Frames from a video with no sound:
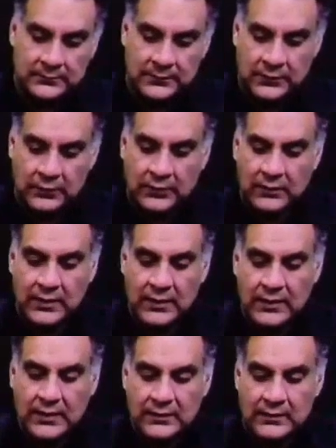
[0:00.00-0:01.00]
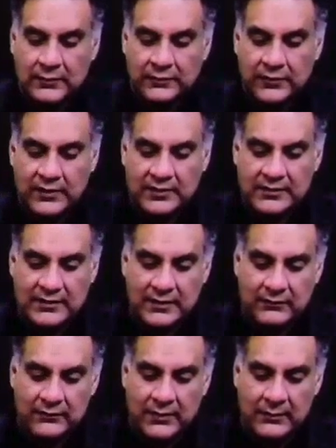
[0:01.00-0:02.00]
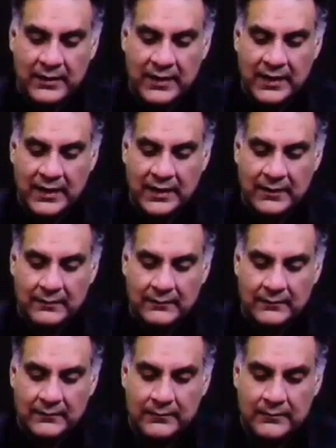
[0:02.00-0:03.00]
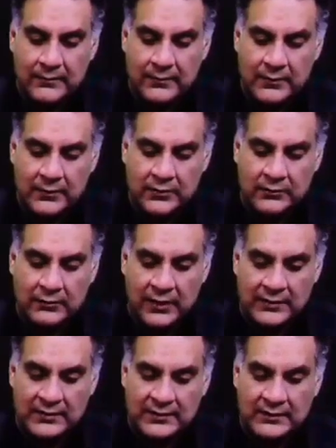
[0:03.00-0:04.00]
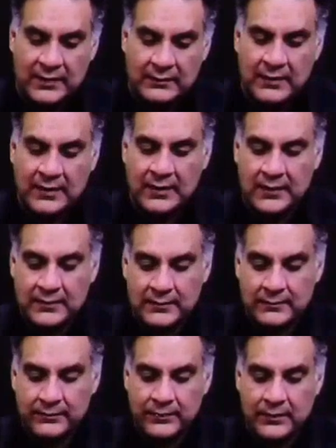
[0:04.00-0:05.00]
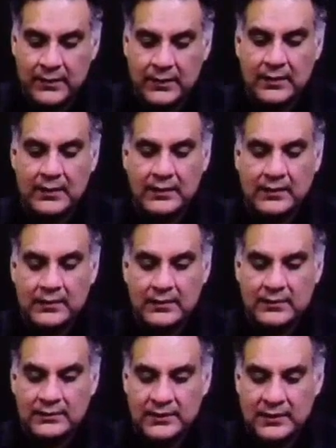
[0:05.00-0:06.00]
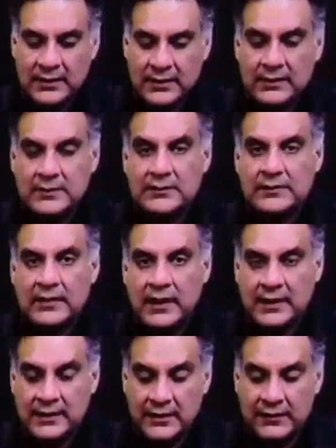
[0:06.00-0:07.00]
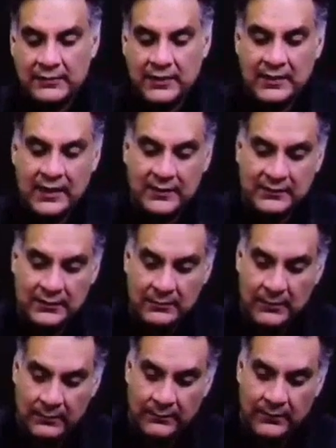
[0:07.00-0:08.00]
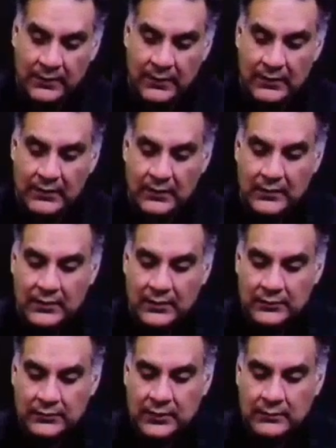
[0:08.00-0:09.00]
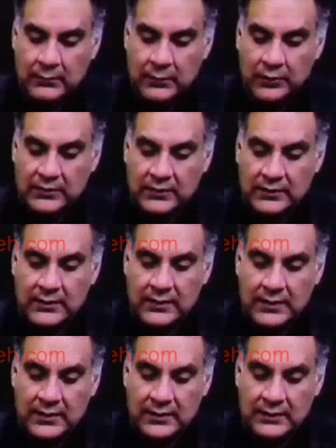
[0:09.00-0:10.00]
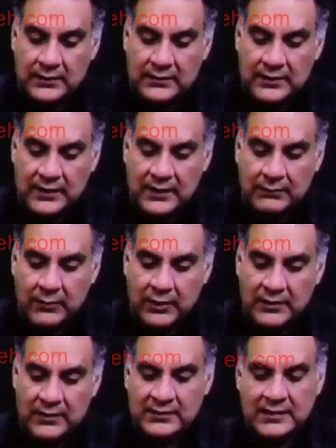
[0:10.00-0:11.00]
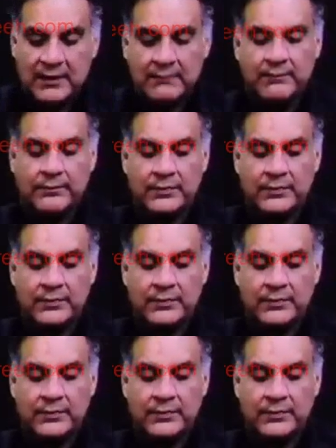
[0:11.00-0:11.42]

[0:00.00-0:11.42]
So the first step will be A. The two answers can be correct. Second, identify the acetabulum. So in both, the second point is same.